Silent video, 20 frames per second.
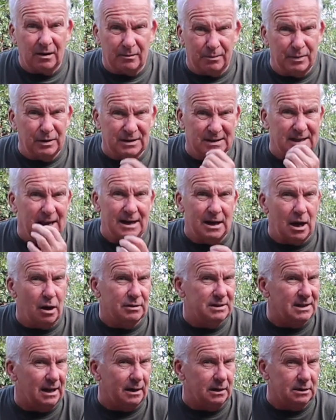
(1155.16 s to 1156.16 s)
because they know
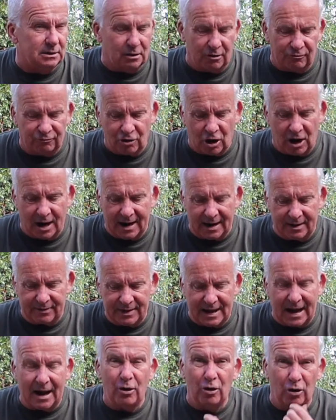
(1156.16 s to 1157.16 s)
something's not right,
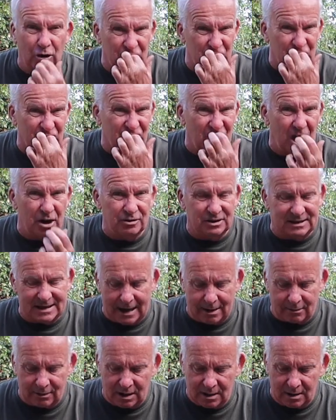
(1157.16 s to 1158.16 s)
and that hook just goes
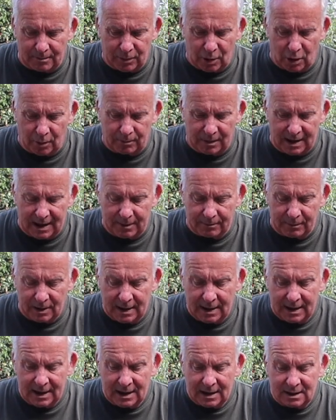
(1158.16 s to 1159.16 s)
down in the bottom lip.
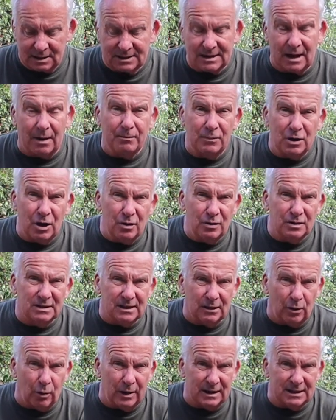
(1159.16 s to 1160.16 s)
Some use
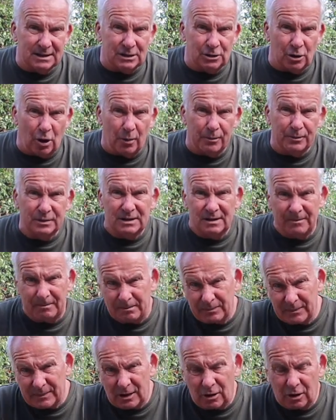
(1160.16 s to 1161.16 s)
the quick stops,
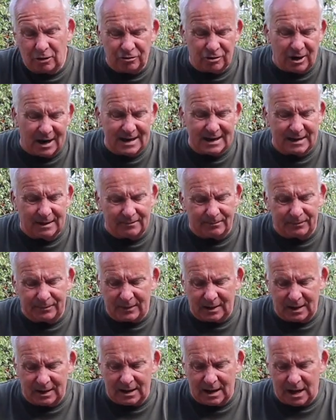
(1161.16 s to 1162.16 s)
great,
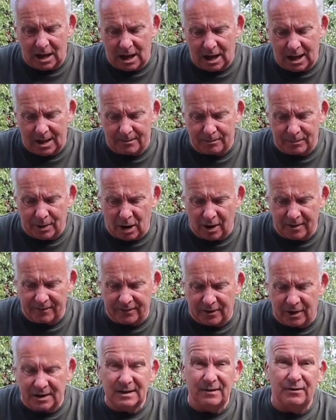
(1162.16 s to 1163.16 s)
but I
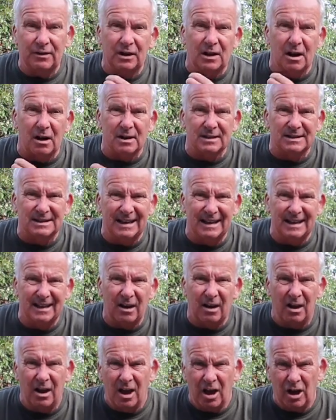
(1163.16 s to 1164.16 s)
find if you're
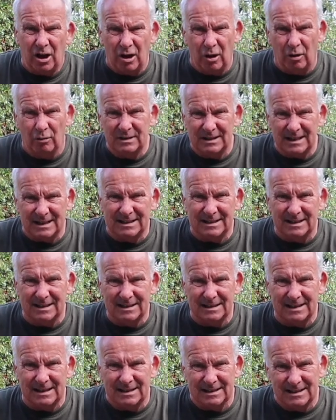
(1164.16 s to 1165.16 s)
casting long
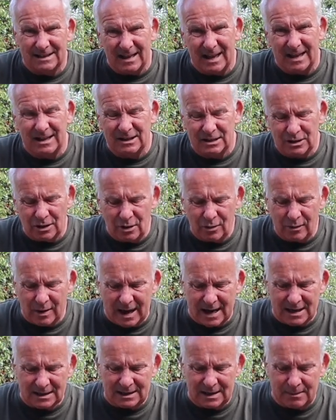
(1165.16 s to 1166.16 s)
distances, they do
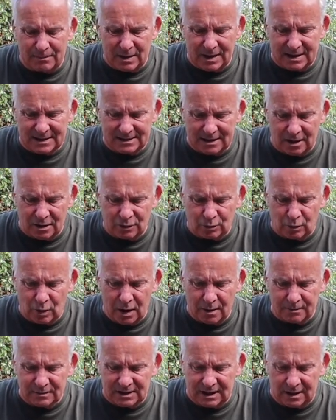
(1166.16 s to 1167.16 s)
actually pierce those
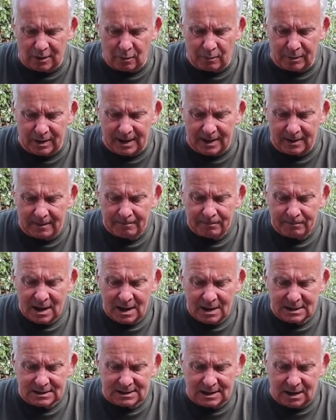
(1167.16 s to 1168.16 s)
worms a little bit.
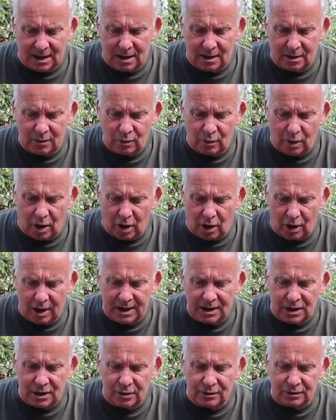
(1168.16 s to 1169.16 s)
So I
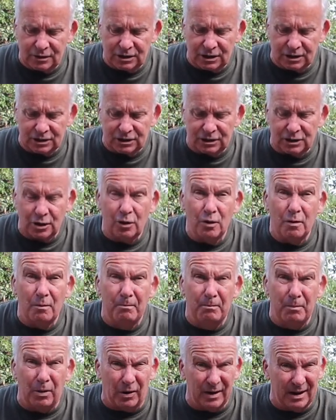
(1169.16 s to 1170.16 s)
use just 2
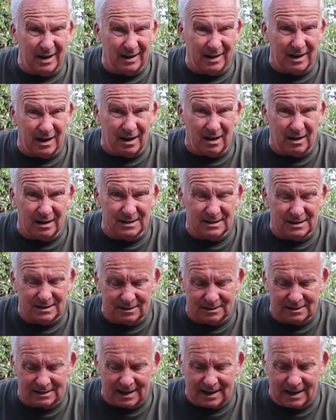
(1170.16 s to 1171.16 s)
buoyant
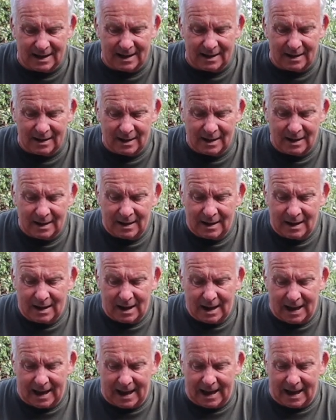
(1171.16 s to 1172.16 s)
casters here,
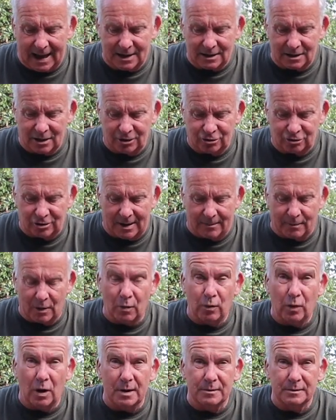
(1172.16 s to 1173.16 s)
and I trap my
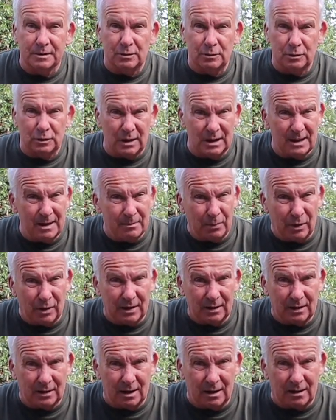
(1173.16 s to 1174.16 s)
worms between the
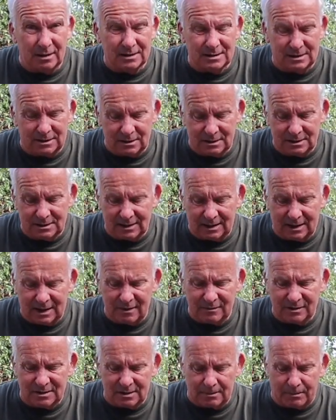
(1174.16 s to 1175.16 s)
buoyant casters. It
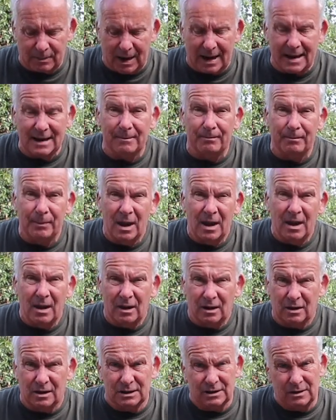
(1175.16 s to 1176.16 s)
gives the bait,
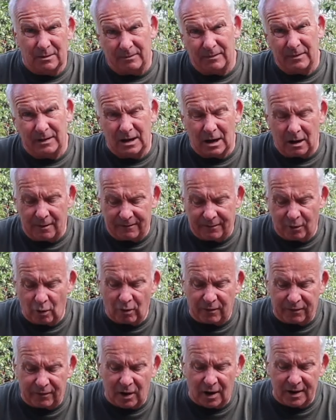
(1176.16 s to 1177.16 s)
because you know, 4
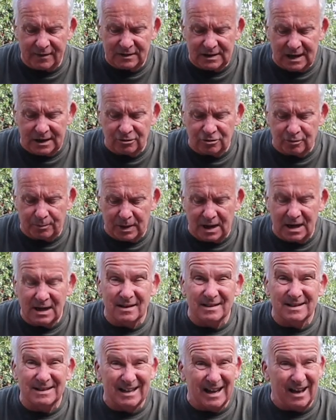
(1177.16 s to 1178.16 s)
or 5
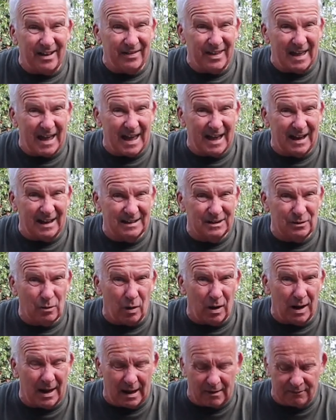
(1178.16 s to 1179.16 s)
dendrobinas cut there is
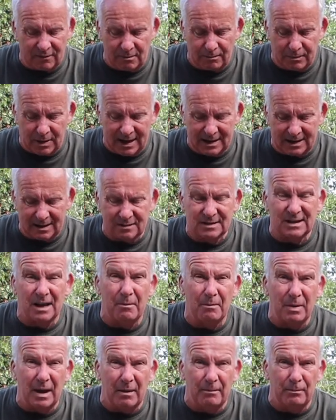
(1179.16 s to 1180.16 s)
quite a heavy bait, gives it
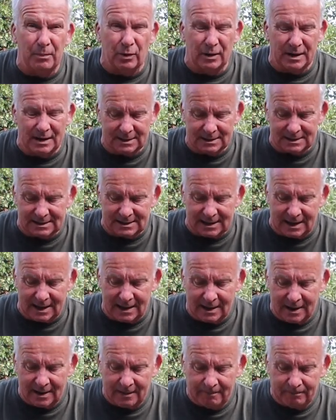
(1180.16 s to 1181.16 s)
a bit of
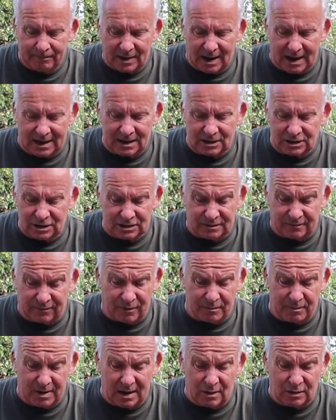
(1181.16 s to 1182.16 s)
buoyancy, and it just,
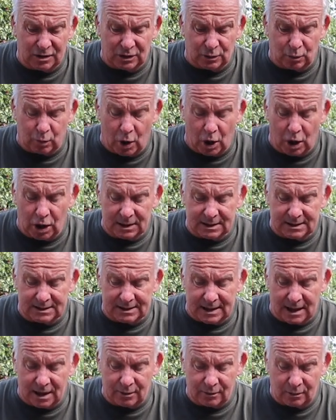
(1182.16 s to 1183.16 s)
for me, just works.
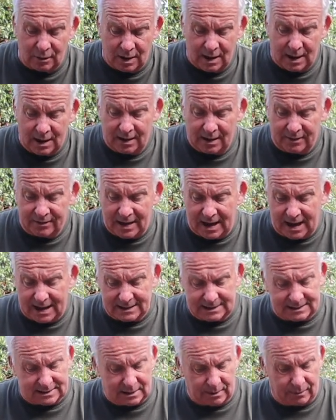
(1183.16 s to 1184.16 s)
So
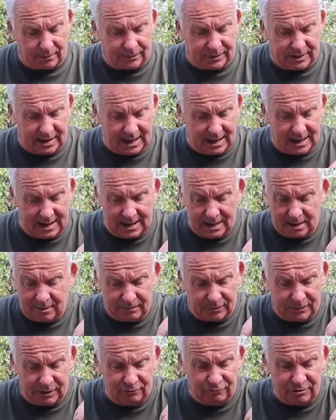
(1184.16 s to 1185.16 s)
that's the
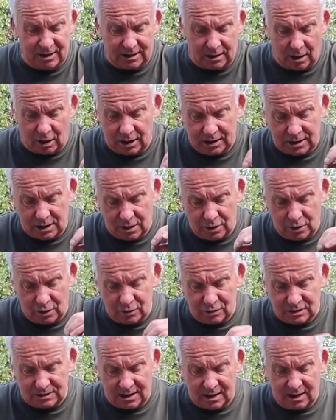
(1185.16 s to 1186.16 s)
rig I
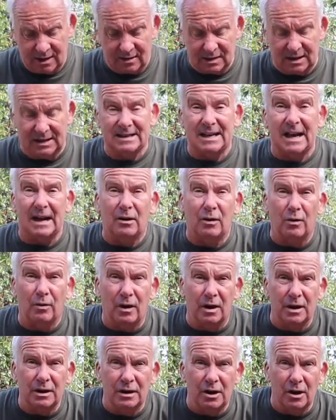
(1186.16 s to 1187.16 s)
use, the
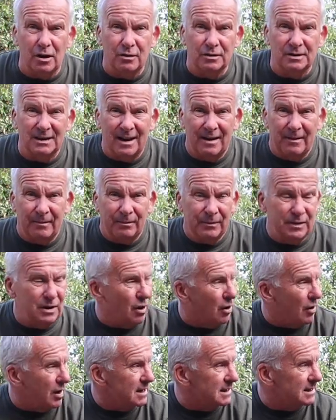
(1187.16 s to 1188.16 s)
tackle I use.
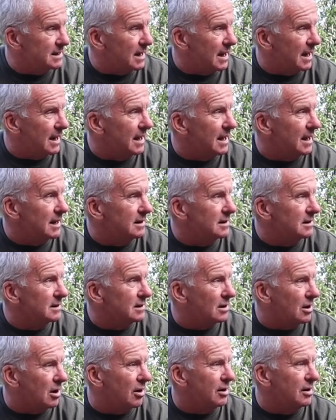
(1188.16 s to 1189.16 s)
Nice and
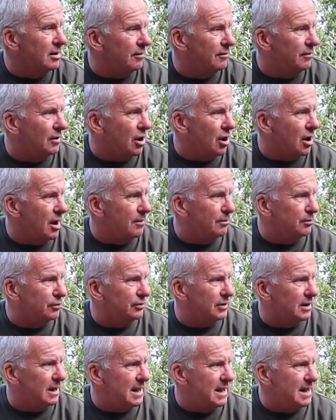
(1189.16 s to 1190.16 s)
kind of like
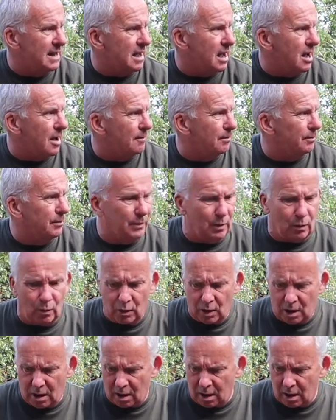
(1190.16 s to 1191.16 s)
pretty
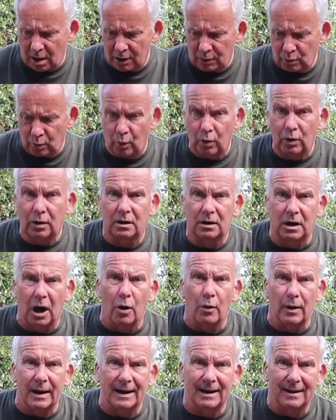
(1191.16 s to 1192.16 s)
hard
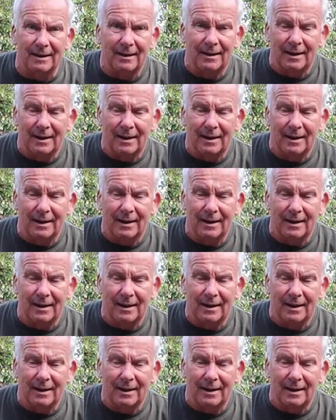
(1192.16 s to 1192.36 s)
going